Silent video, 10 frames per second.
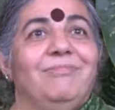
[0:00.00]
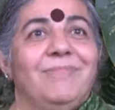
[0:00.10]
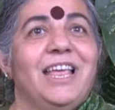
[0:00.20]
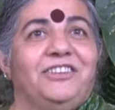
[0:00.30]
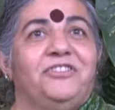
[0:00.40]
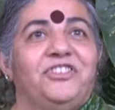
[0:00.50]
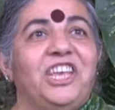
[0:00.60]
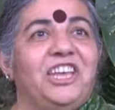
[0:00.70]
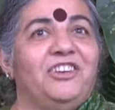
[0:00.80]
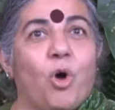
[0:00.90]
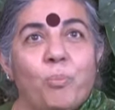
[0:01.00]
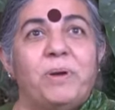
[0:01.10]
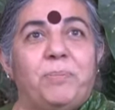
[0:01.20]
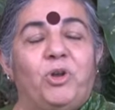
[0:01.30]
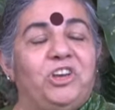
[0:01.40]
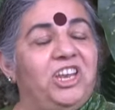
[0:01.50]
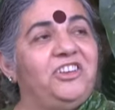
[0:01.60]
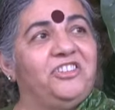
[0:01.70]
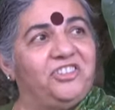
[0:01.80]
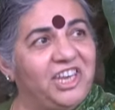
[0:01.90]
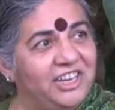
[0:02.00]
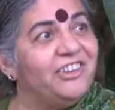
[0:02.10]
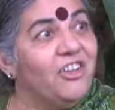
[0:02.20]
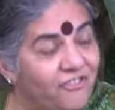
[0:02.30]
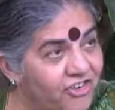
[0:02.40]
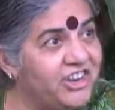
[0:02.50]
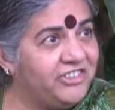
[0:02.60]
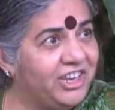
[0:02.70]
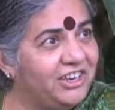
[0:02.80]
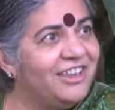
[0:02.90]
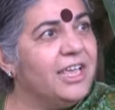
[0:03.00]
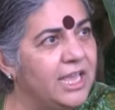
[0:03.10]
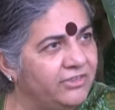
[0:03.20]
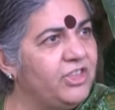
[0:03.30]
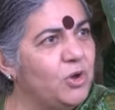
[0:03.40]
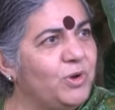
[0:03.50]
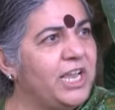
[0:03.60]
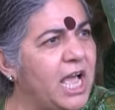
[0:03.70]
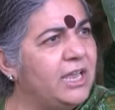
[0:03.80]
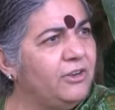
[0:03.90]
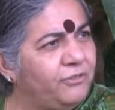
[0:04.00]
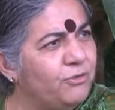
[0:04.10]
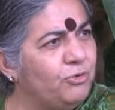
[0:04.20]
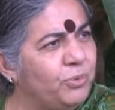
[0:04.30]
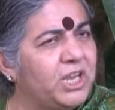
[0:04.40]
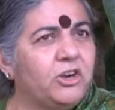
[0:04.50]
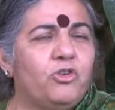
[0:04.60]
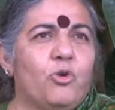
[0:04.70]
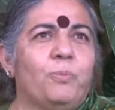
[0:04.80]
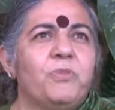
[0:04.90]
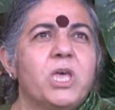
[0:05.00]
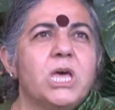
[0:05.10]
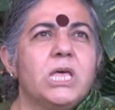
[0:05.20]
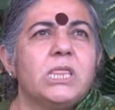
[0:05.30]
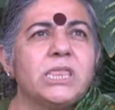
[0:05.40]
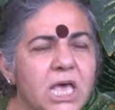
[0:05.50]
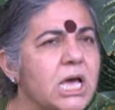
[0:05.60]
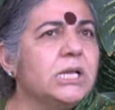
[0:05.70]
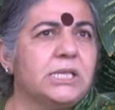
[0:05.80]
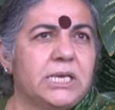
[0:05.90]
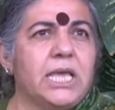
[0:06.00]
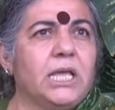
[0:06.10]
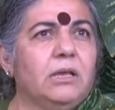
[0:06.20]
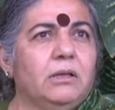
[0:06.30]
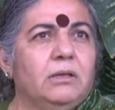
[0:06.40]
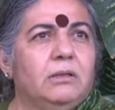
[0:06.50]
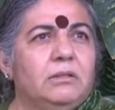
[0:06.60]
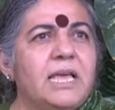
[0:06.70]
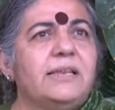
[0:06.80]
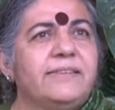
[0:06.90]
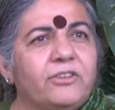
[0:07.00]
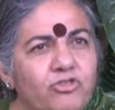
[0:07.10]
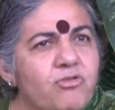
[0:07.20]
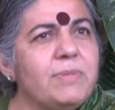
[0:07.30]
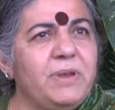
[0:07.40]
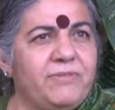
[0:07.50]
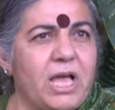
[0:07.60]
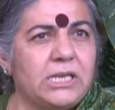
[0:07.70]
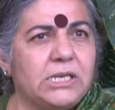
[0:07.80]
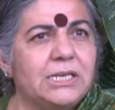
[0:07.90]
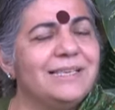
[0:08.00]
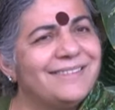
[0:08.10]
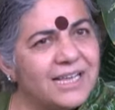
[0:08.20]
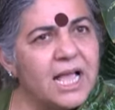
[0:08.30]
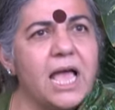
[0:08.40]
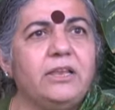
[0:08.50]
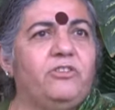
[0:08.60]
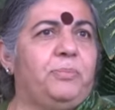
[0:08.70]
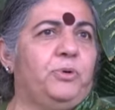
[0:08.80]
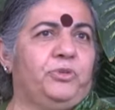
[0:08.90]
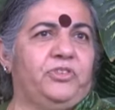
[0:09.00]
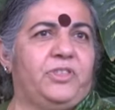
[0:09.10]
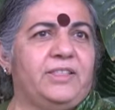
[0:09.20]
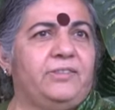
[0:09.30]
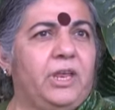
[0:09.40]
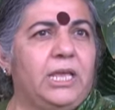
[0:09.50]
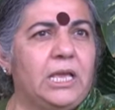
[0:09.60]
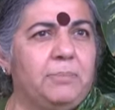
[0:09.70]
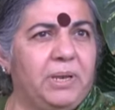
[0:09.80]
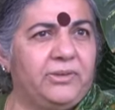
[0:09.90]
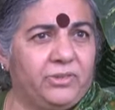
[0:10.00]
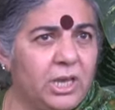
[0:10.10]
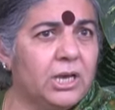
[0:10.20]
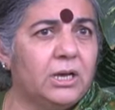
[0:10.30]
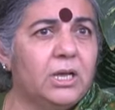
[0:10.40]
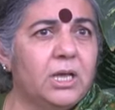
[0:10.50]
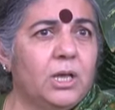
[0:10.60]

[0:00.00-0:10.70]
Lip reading: native seed, open pollinated seed, free seed is the only kind of food we can grow. The third thing that is extremely vital is the kind of process that's taking place here